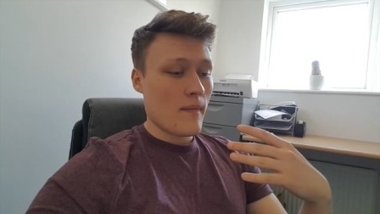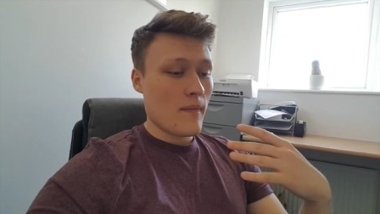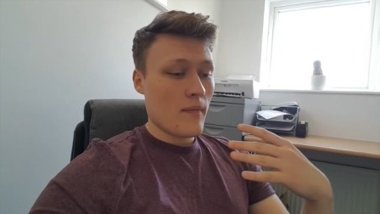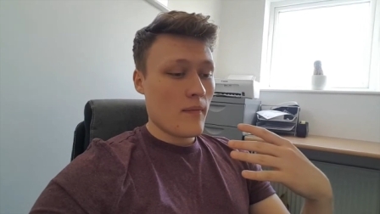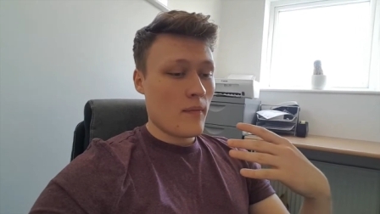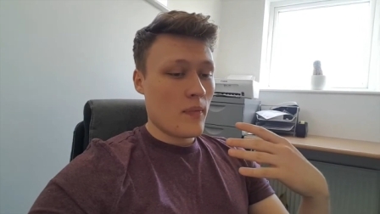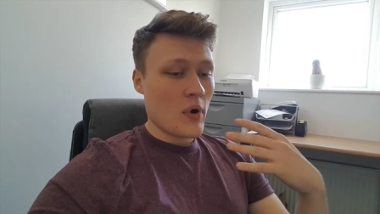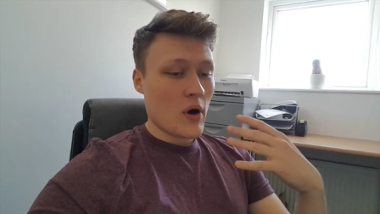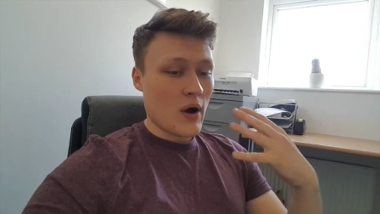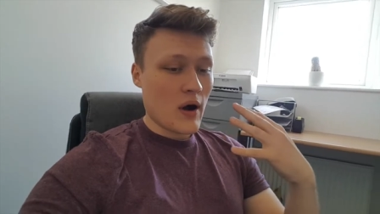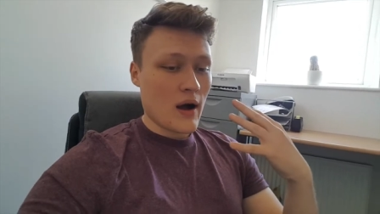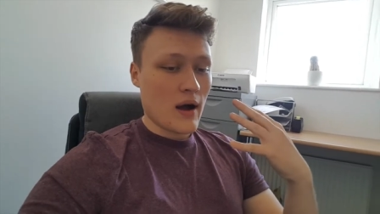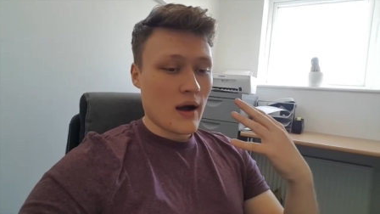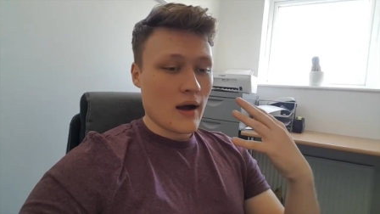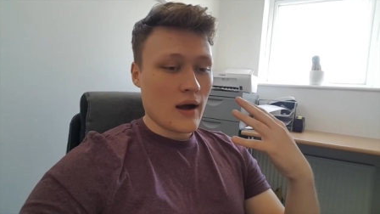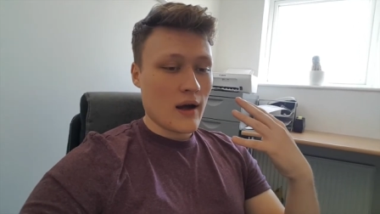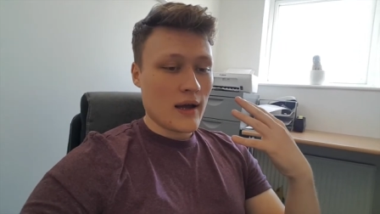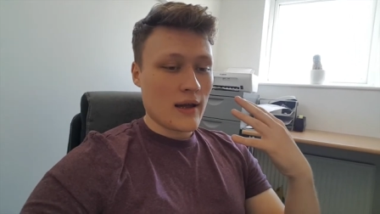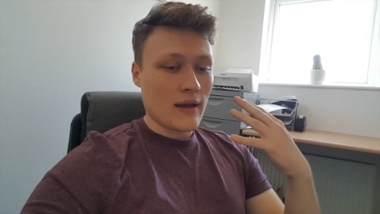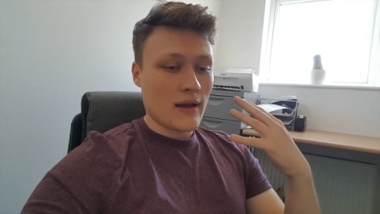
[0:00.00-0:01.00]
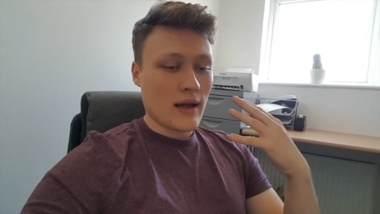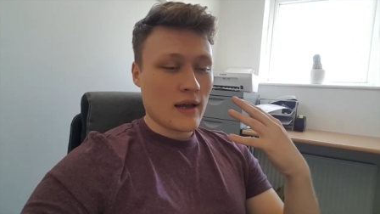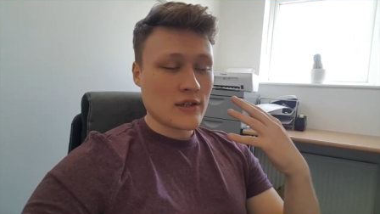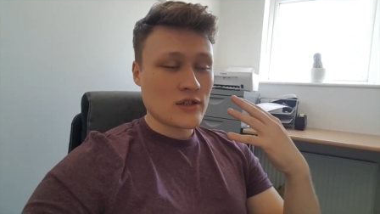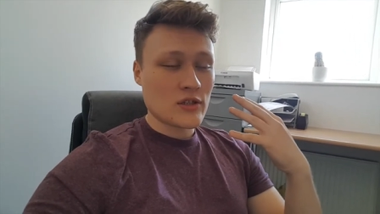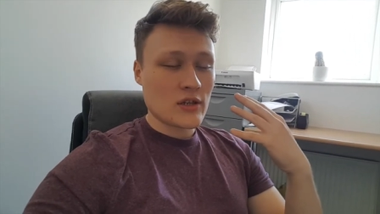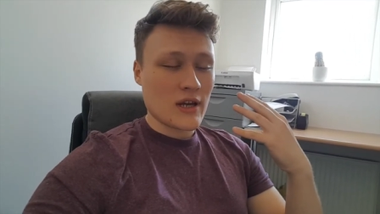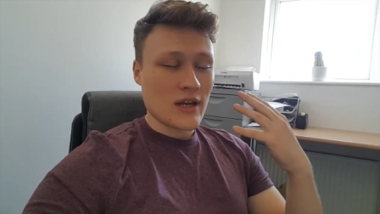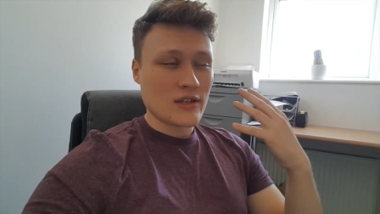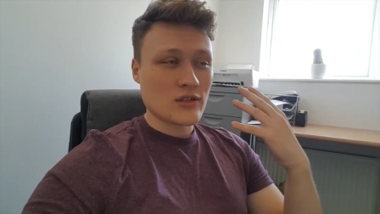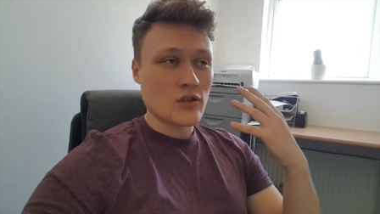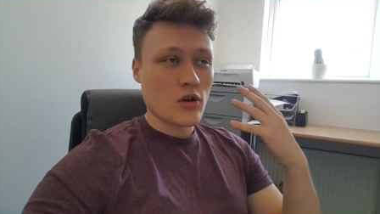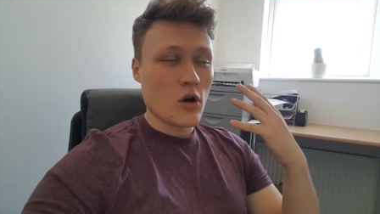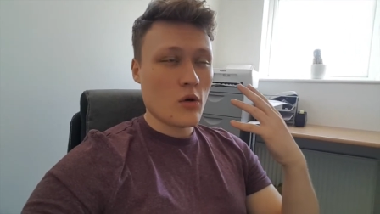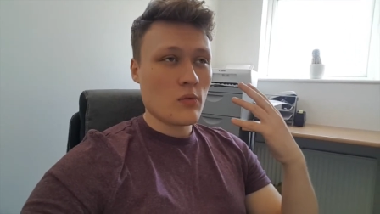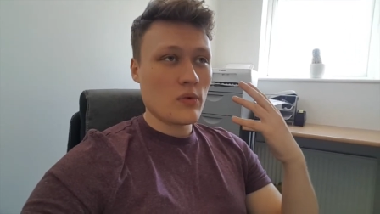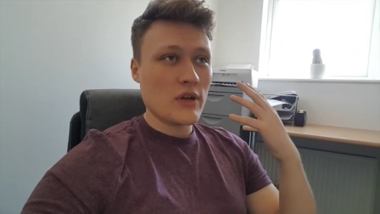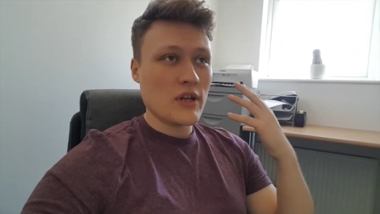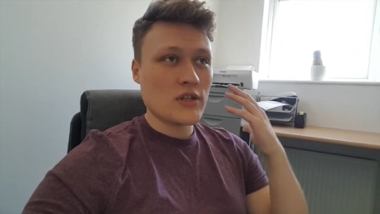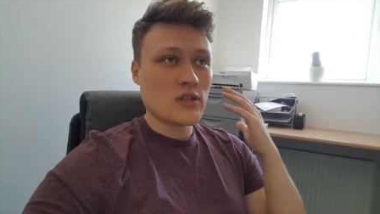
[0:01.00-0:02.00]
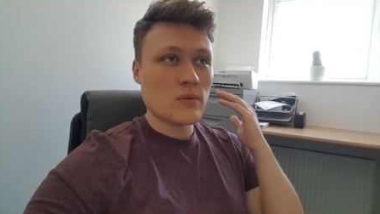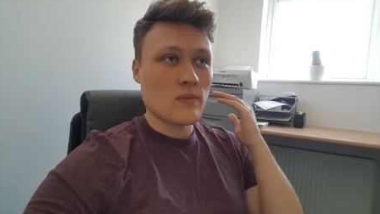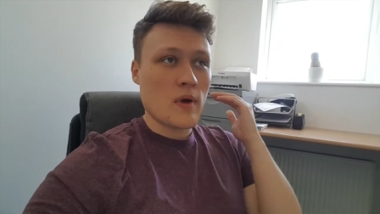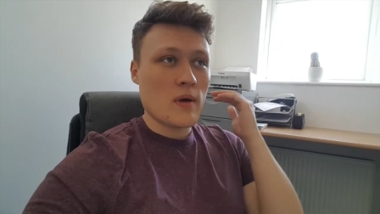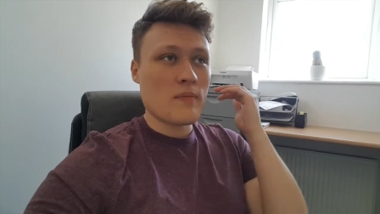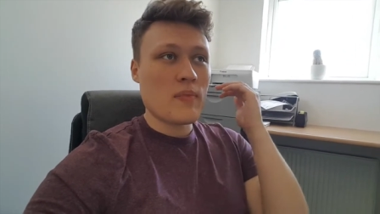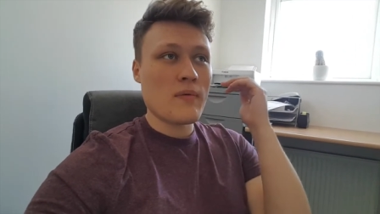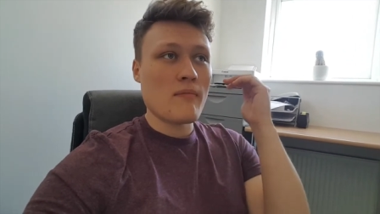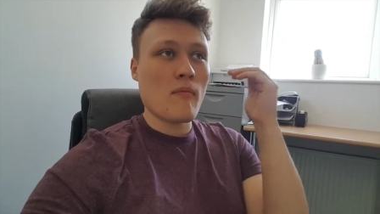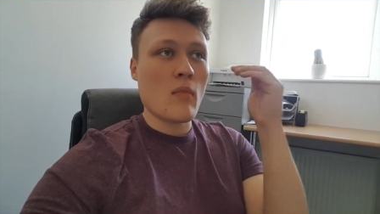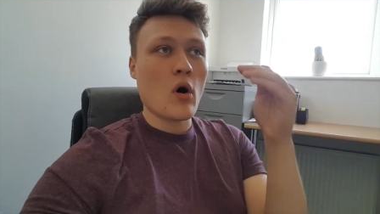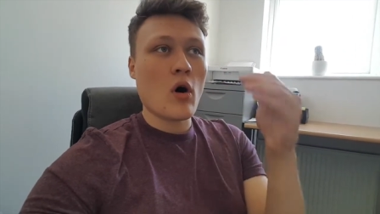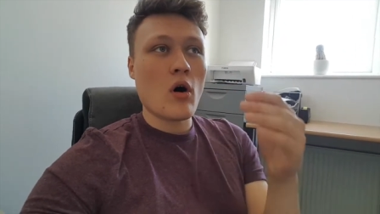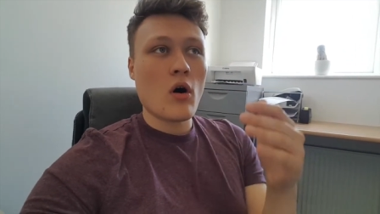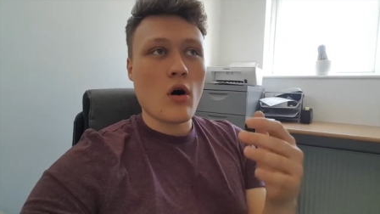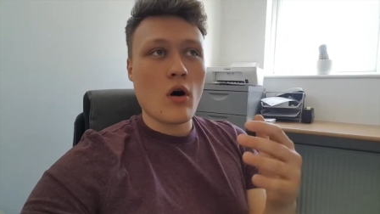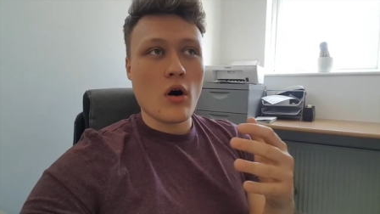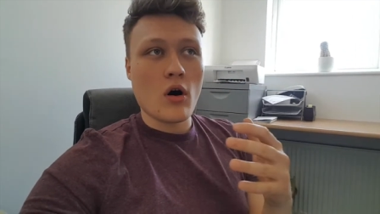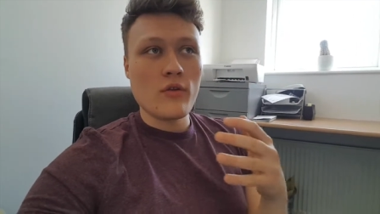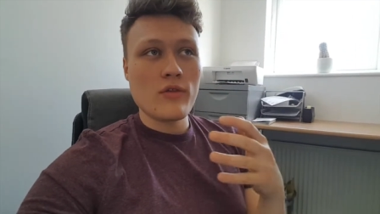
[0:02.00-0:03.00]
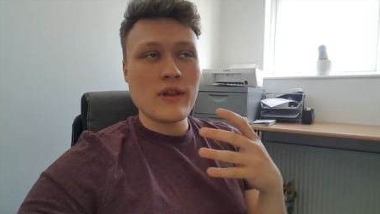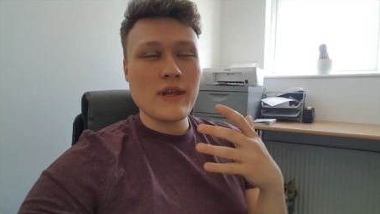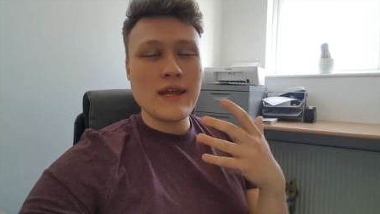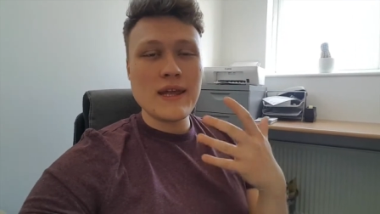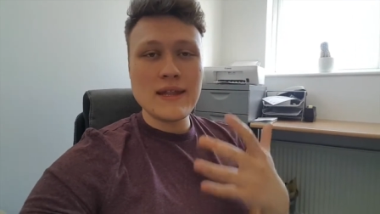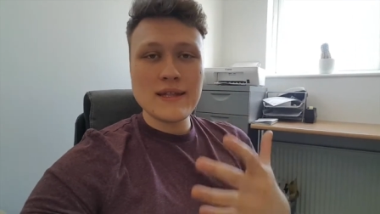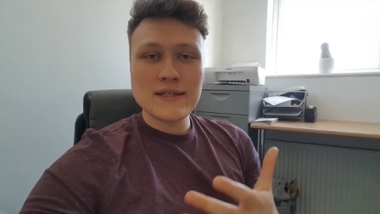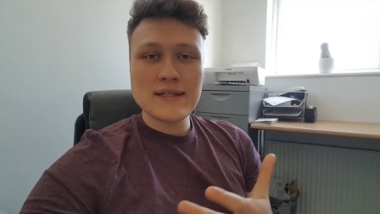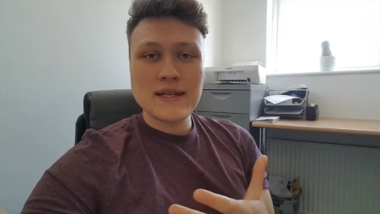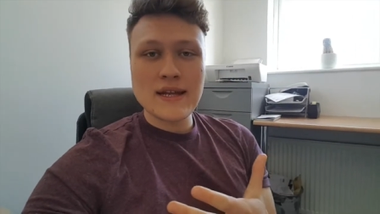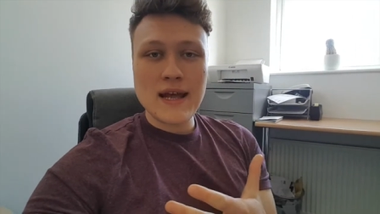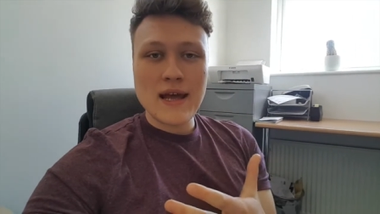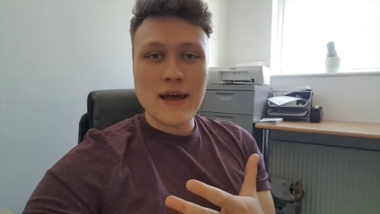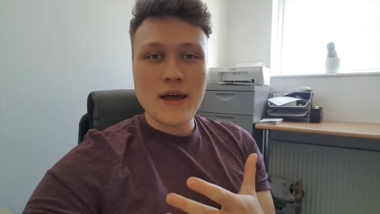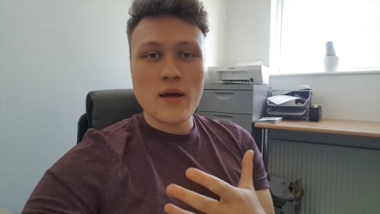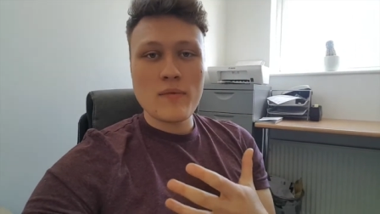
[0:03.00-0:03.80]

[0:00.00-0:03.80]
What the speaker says: But I sort of wanted something a bit more on the internet,